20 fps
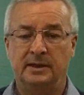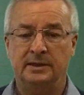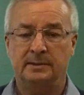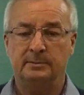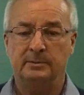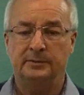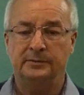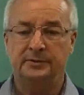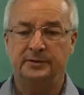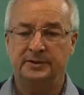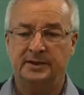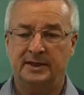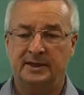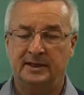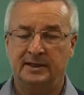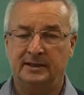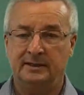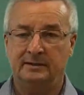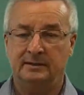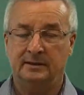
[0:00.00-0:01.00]
them on the
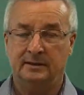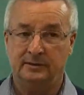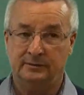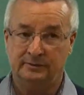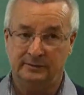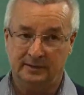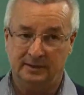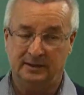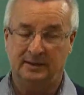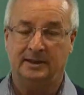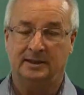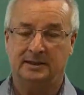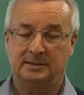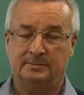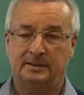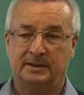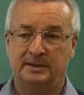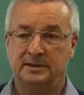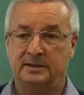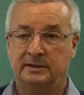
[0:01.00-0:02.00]
day, they're really
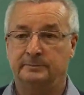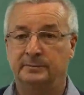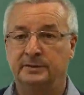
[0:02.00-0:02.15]
expensive.